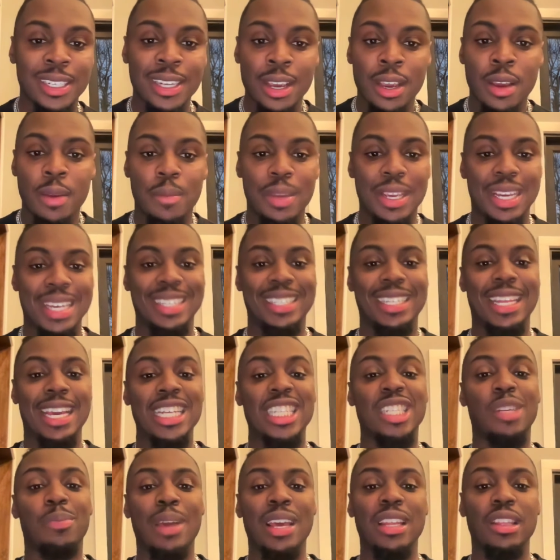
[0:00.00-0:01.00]
because they
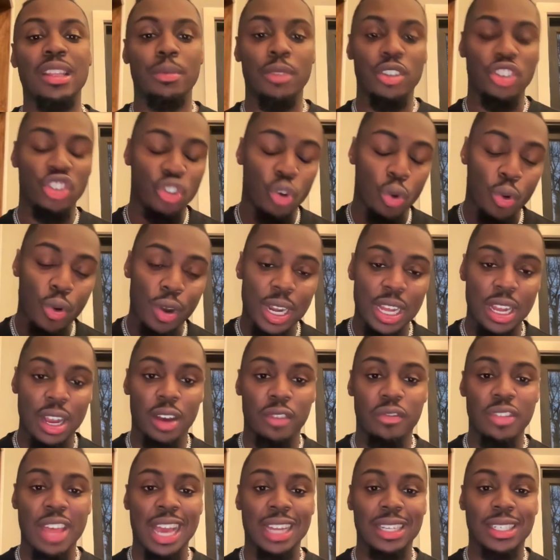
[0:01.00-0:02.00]
spend the majority of
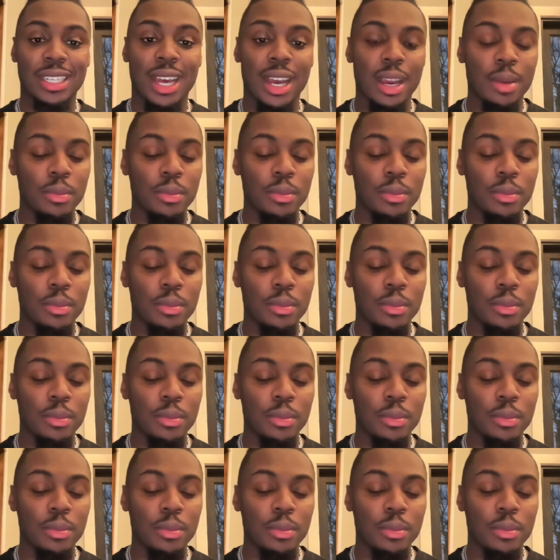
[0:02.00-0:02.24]
that time